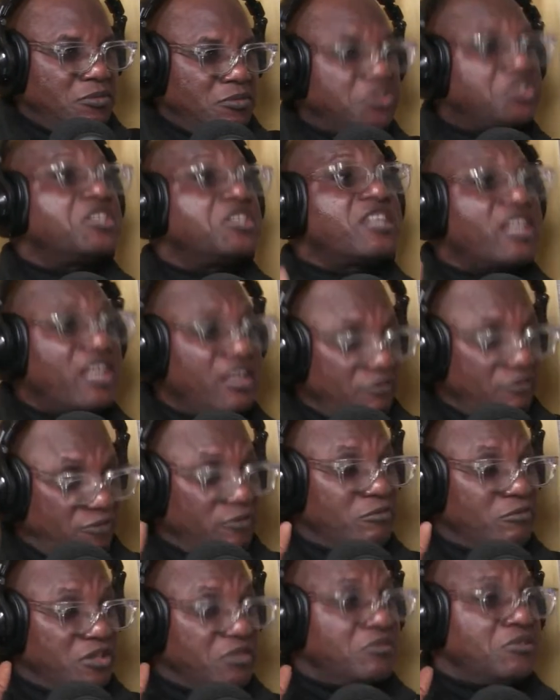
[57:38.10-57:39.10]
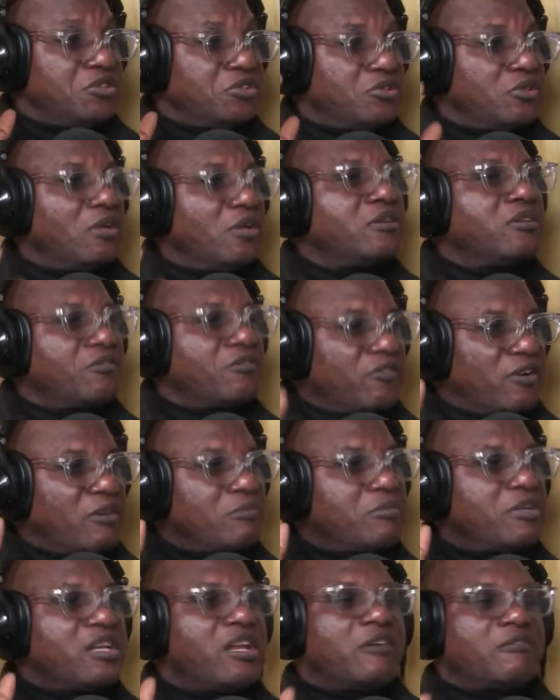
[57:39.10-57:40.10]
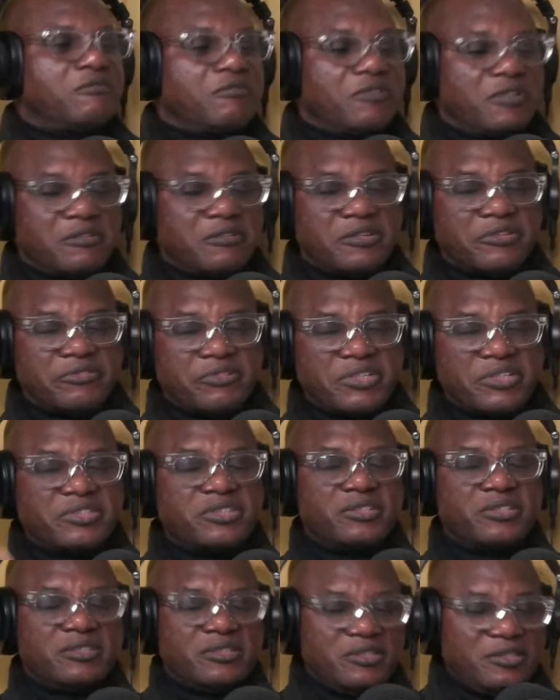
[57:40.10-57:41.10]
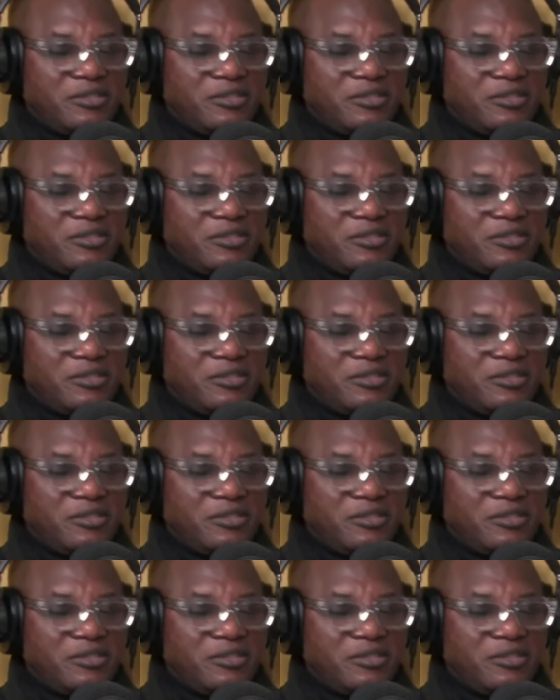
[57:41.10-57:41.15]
She came from a rich, and the family are very rich.